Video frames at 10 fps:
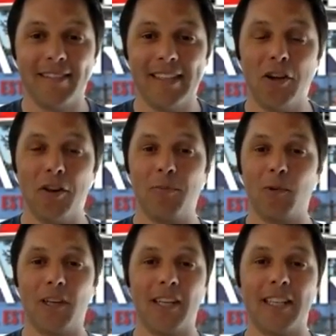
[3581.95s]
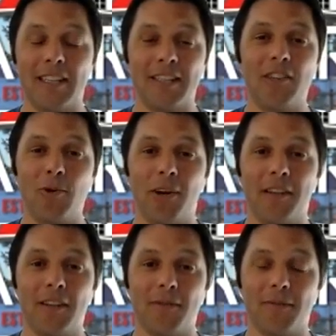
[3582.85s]
that we're going to continue
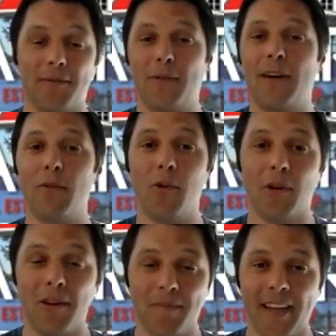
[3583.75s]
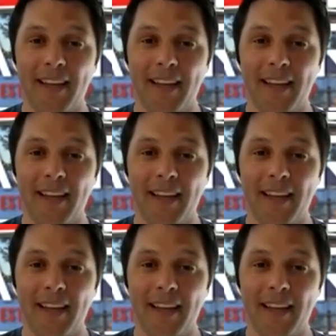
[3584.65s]
on this forevermore.